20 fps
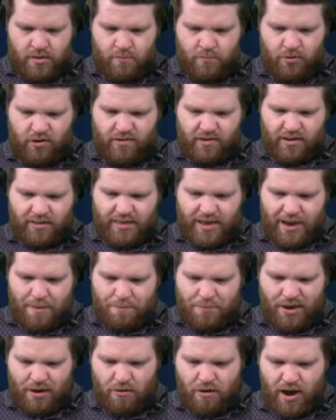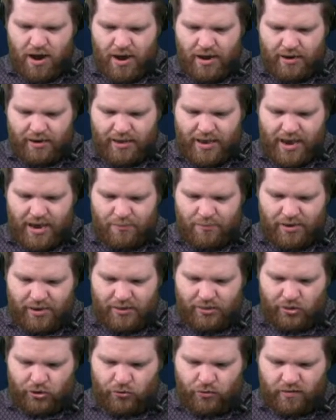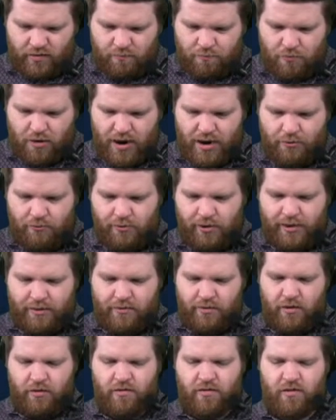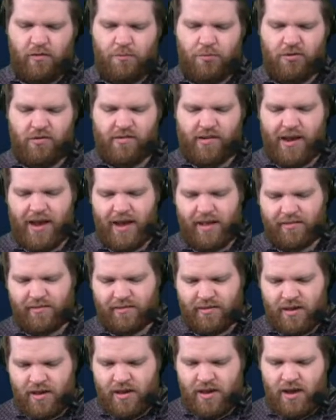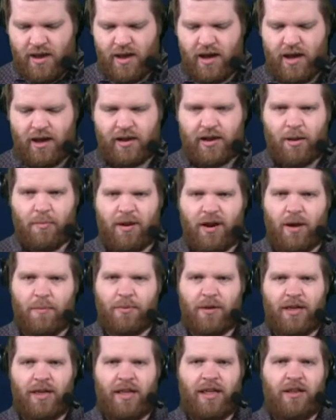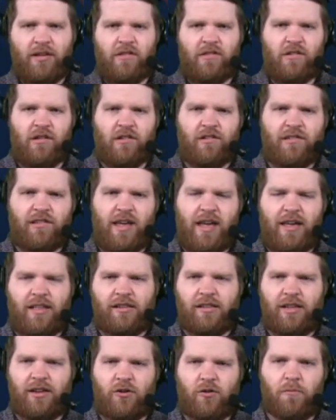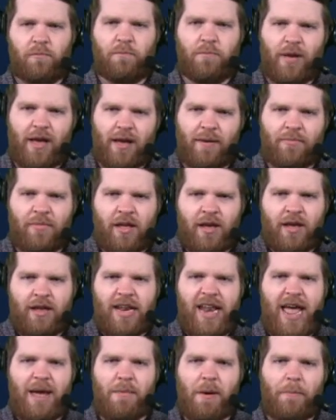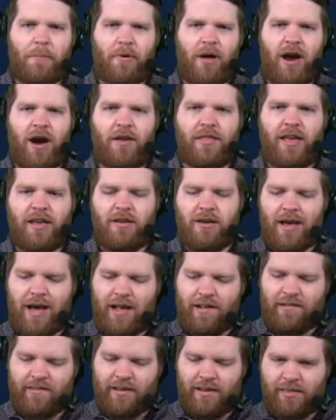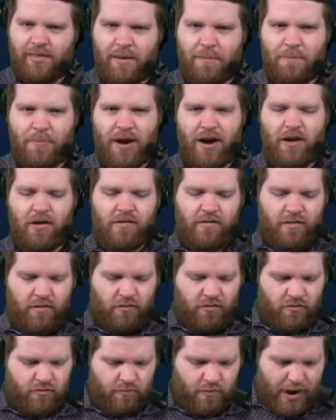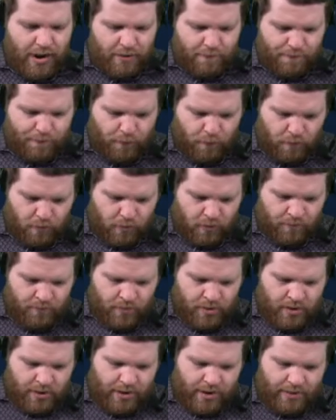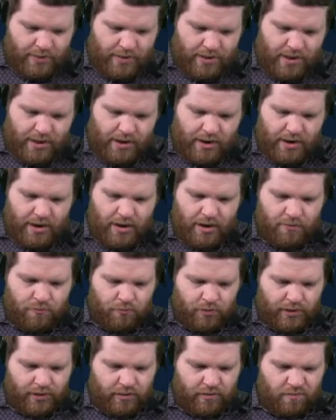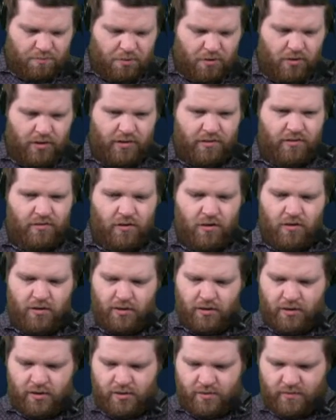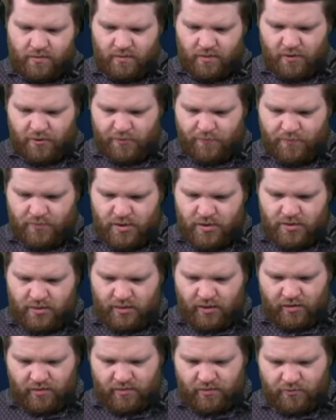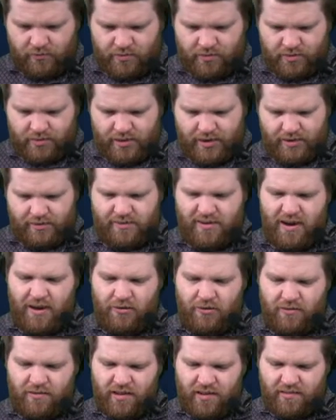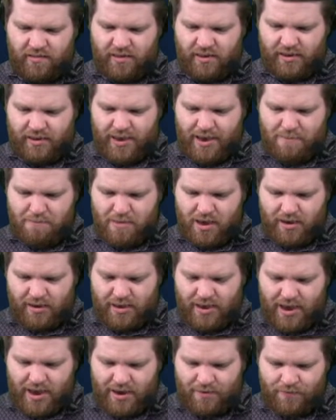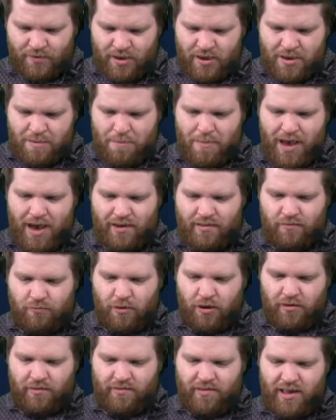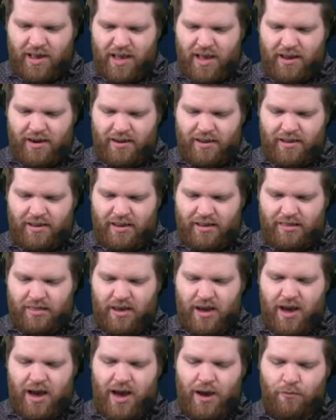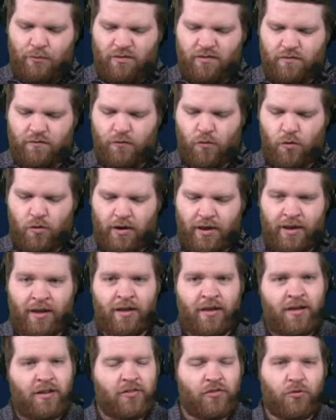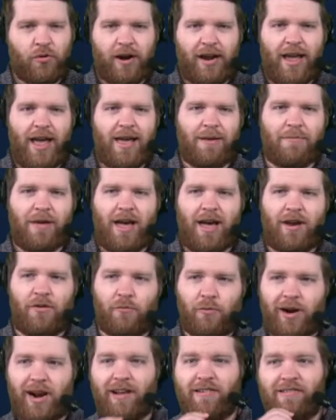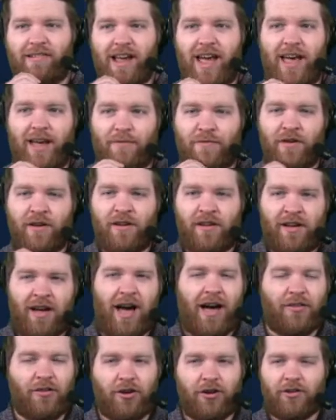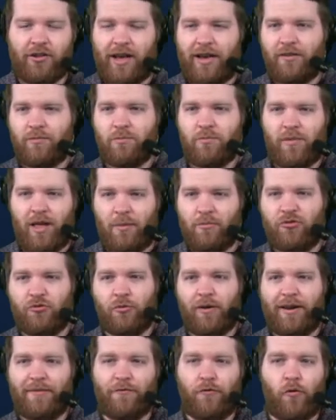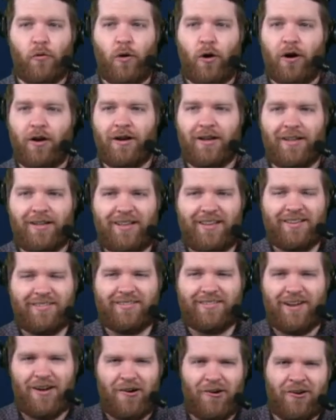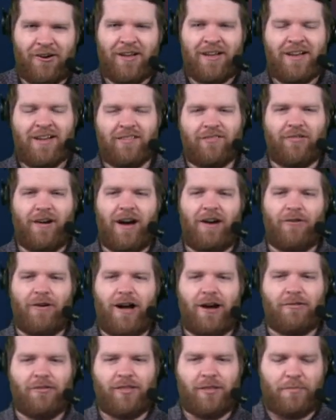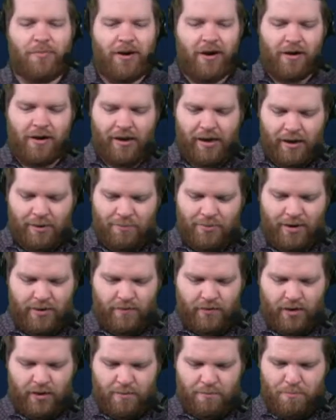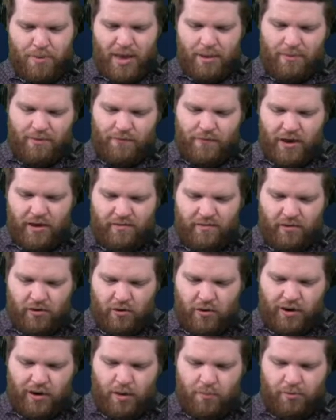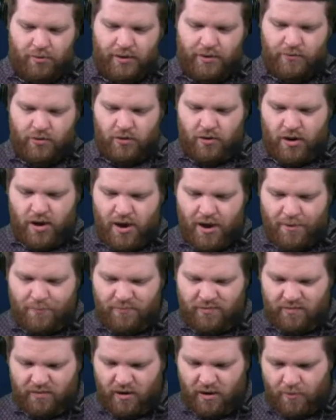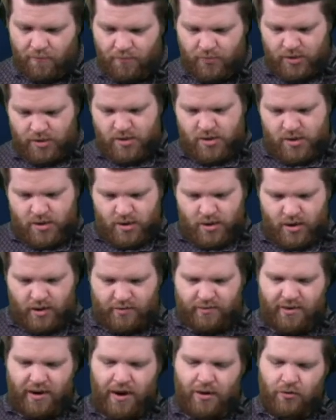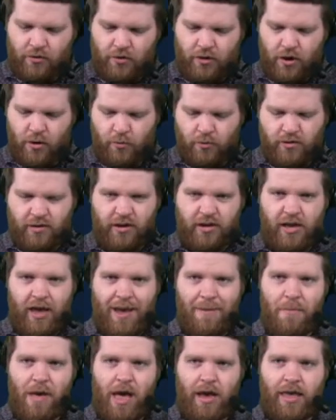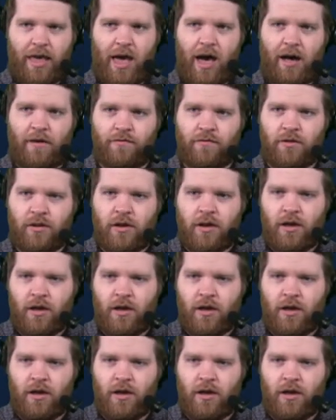appreciate that. B. Ryan Gaming and Lucas Prang, we'll get to those super chats coming up in just a little bit. Name a player that you guys think the Bears should trade for, and then we'll get this party started. So let us know what you think. Tyler says DK Metcalf. Maxwell said he thought I was 40. 28, man. When I shave, I look like I'm 24. So that's why I rock with the beard. I got a bit of a baby face under here, believe it or not. So Tyler going with DK Metcalf.